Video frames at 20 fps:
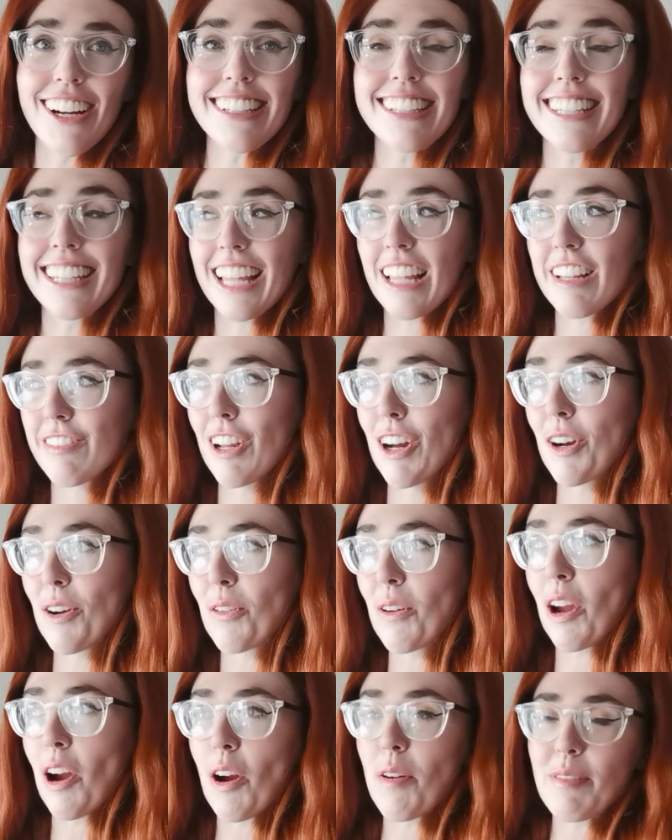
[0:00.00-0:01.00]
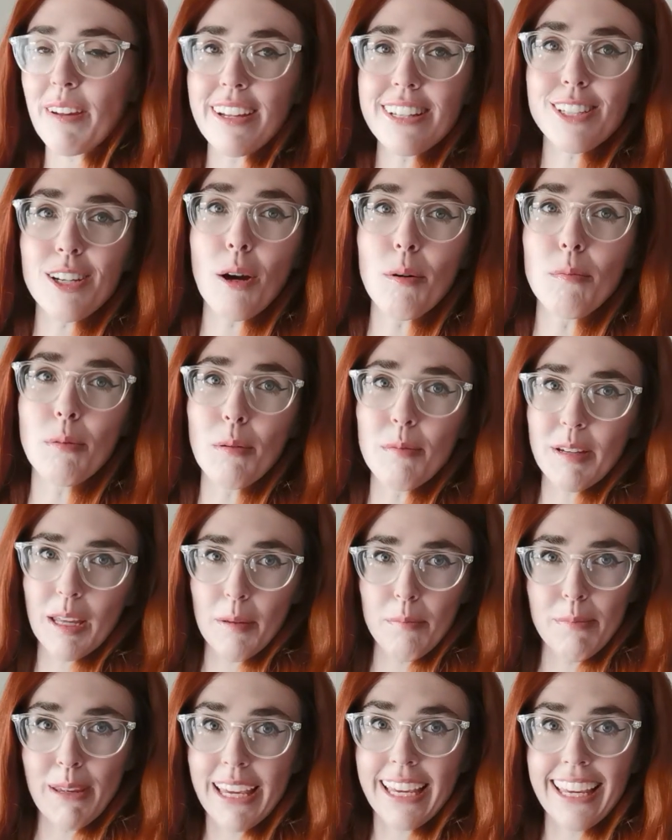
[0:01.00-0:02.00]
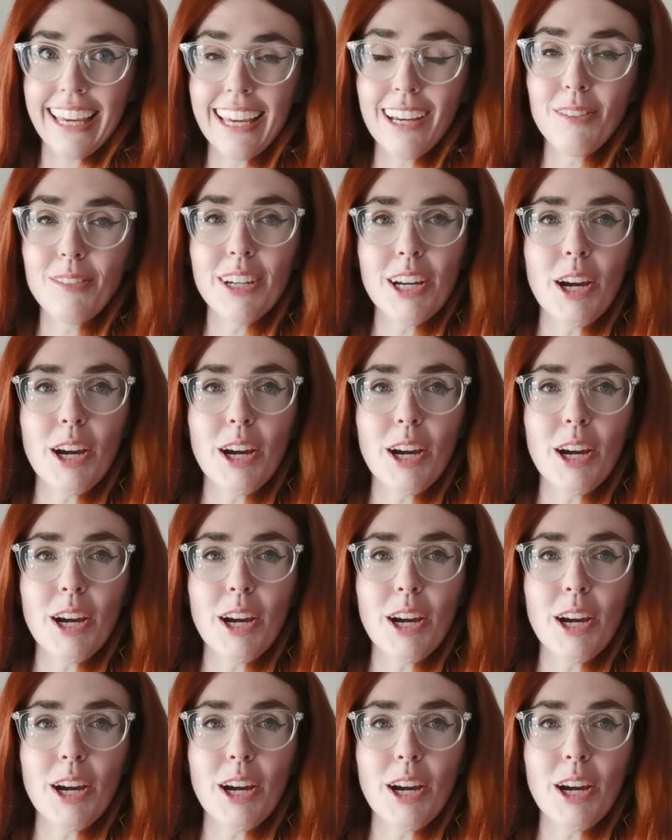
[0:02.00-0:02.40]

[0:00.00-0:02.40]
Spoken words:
start to this vlog. We are about to go pumpkin picking.